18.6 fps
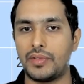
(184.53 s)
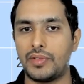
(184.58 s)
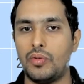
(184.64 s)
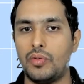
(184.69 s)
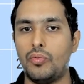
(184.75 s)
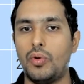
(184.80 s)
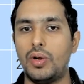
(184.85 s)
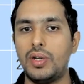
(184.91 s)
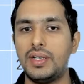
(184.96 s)

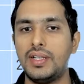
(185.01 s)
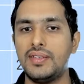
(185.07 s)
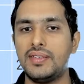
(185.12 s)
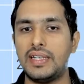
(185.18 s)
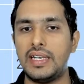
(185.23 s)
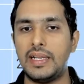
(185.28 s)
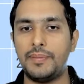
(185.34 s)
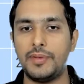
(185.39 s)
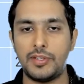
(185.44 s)
what the
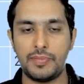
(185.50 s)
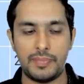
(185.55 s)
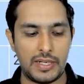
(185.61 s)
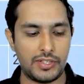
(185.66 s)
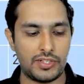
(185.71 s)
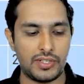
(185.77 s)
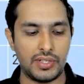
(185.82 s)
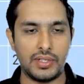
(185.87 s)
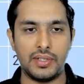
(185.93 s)
syllabus
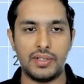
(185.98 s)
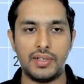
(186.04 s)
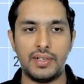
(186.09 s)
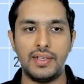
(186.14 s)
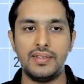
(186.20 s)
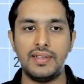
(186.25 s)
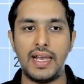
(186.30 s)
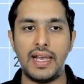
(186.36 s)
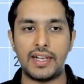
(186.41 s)
mention
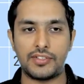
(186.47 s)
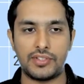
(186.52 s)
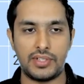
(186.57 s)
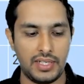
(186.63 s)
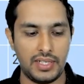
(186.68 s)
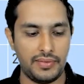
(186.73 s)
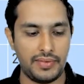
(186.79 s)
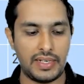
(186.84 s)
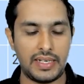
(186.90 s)
is
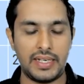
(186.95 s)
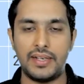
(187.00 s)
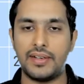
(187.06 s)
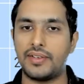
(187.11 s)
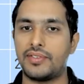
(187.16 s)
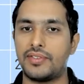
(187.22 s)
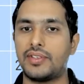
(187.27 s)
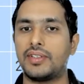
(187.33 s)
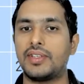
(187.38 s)
actually a very
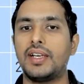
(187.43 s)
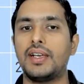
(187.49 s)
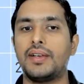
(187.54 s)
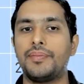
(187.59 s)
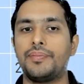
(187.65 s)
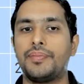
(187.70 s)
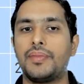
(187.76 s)
interesting thing.